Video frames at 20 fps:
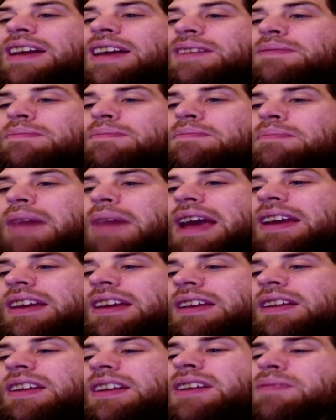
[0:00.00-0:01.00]
and
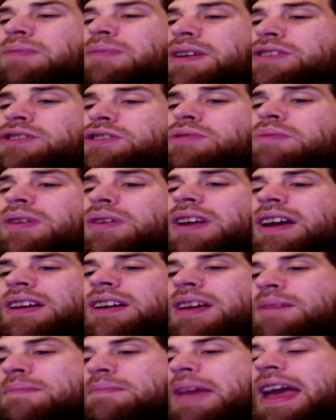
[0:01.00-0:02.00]
make... We do want
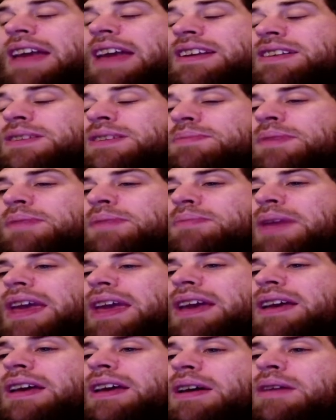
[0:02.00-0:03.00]
our commander to be
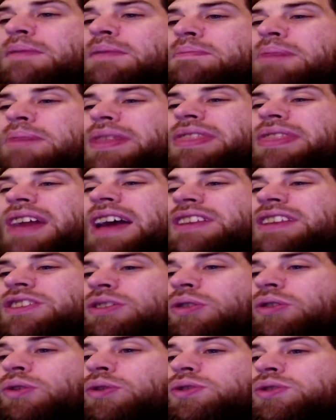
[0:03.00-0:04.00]
big, but
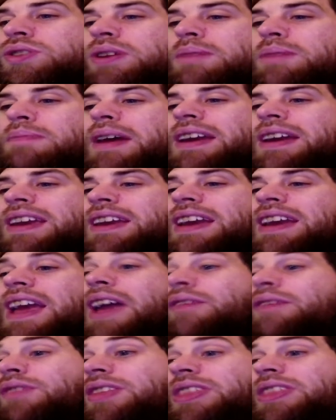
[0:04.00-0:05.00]
that's also making
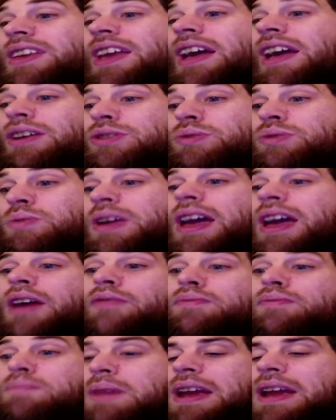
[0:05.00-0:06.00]
everything else we
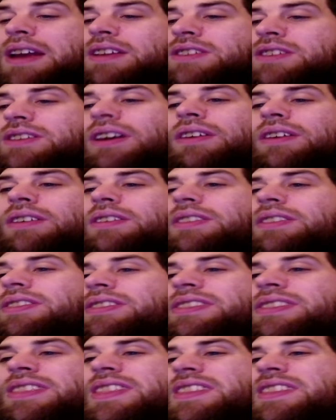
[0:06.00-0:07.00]
have big. So,
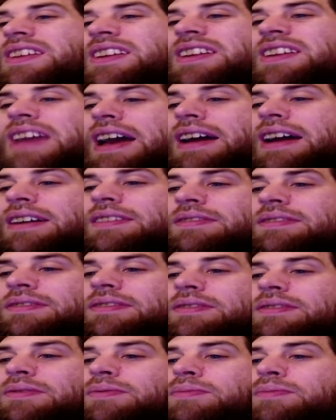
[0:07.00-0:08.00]
yeah,
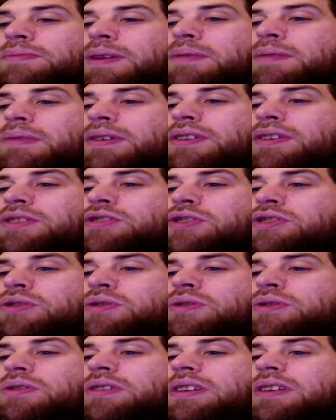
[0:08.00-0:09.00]
we want to
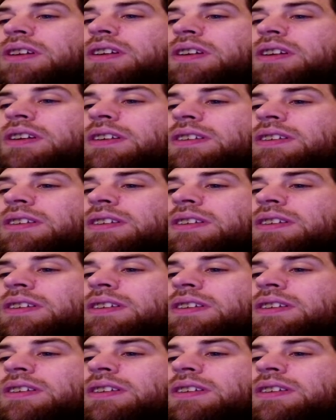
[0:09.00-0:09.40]
do